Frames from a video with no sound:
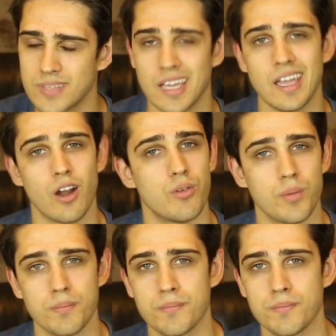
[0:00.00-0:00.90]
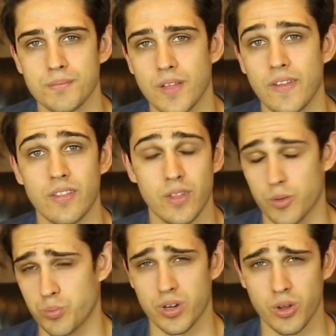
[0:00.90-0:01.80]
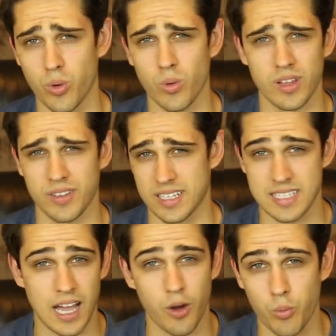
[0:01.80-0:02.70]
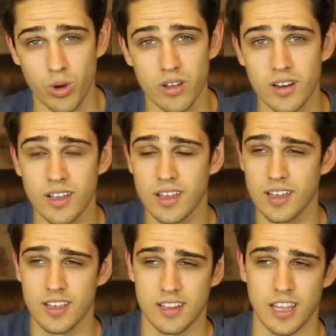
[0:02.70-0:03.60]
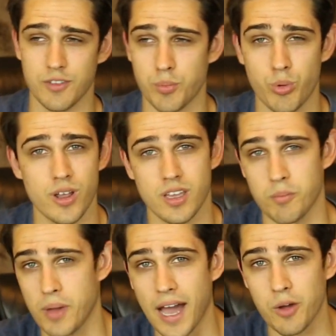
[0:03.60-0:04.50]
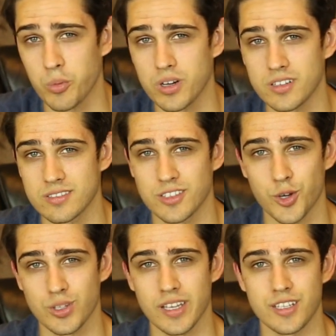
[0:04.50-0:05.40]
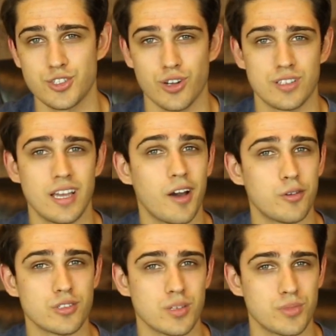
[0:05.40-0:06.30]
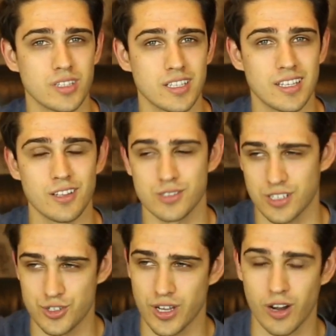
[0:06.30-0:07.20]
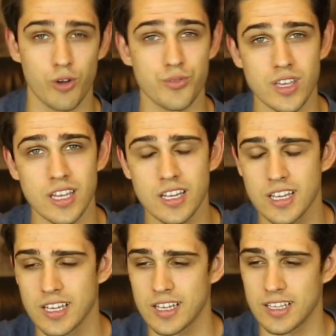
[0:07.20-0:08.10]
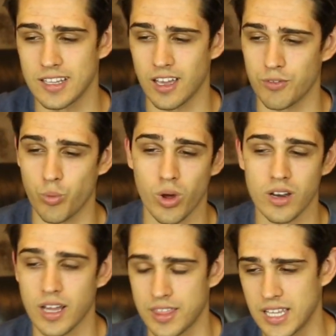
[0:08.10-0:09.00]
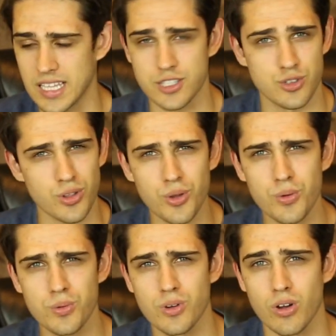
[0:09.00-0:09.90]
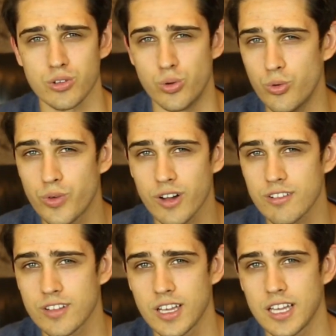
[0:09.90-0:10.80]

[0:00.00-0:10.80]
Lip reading: take care of them, and they're pretty cool. They have like a town one. They have a Breaking Bad one called like Junktown or something like that. There's like a giant RV. They have one, I think that's new, called Whoville,